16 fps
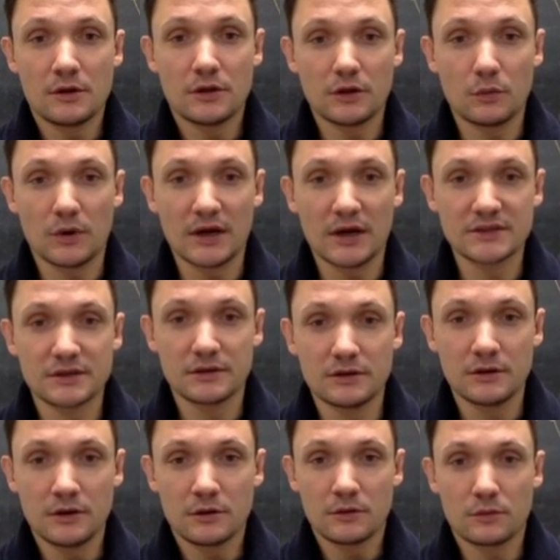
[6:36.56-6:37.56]

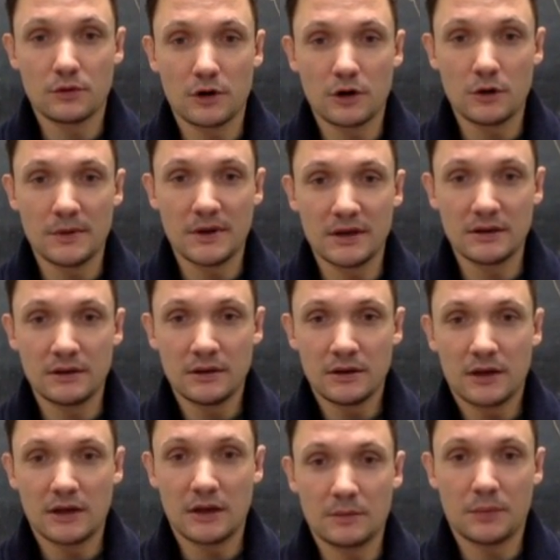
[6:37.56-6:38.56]
Western Roman
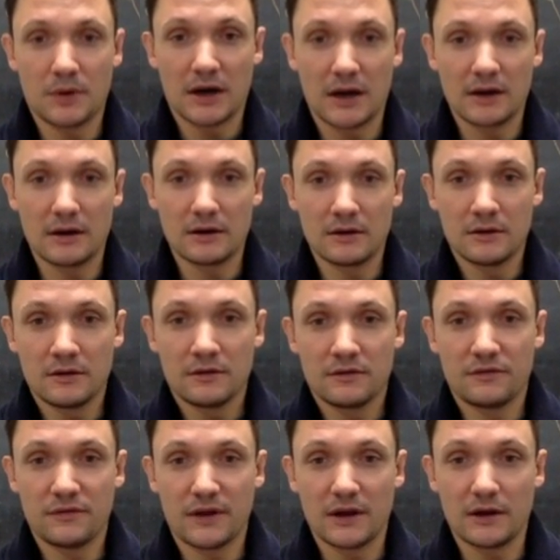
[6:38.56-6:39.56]
Empire
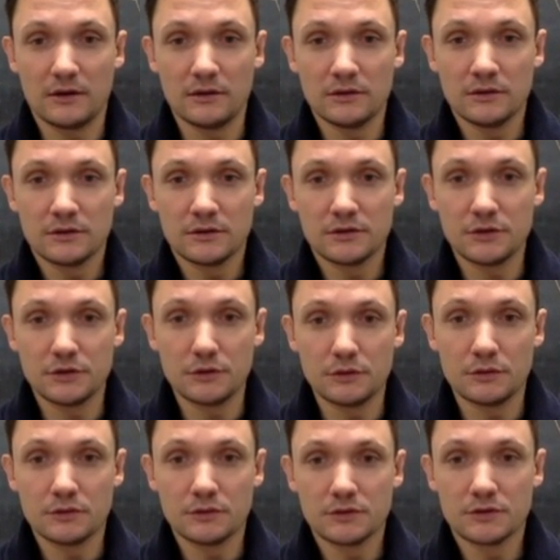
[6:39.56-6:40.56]
fell due
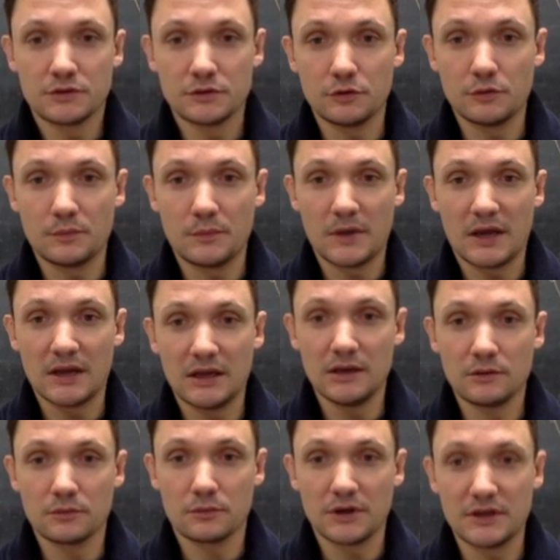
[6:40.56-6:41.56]
to
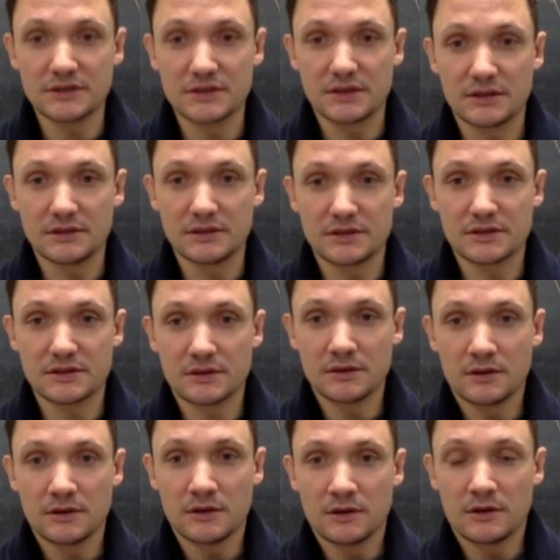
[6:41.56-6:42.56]
many reasons,
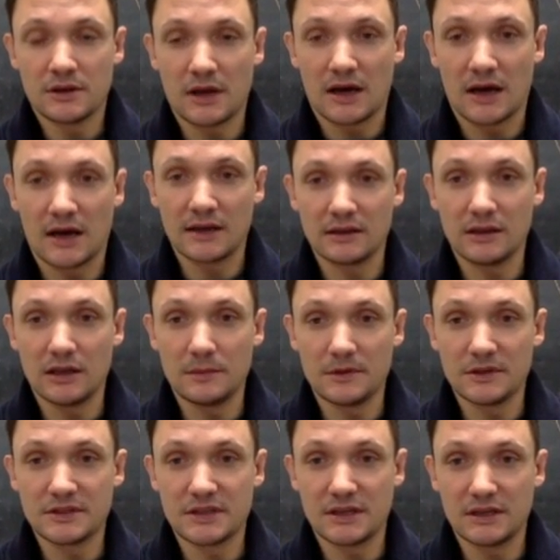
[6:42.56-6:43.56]
not
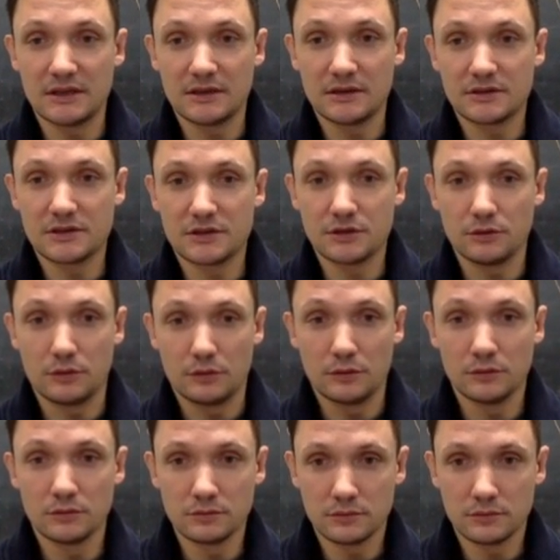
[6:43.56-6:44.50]
limited to,